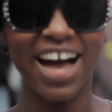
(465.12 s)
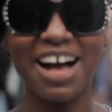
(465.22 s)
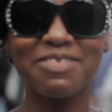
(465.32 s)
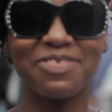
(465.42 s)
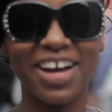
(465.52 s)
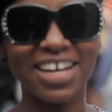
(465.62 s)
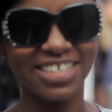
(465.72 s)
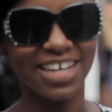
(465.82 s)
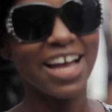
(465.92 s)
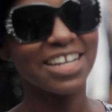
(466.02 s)
Have fun.
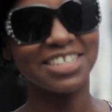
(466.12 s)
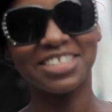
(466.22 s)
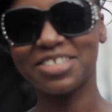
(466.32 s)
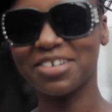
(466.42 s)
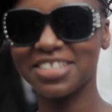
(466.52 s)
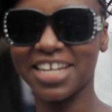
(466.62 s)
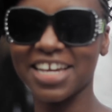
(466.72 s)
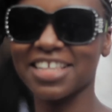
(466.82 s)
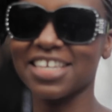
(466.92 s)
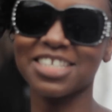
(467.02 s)
Don't
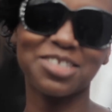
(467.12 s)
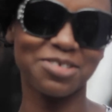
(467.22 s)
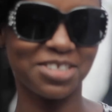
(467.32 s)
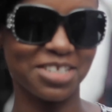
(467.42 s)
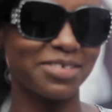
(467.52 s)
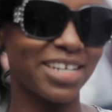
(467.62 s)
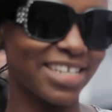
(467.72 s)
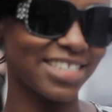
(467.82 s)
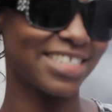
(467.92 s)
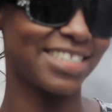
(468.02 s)
take things too
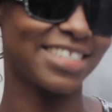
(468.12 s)
serious.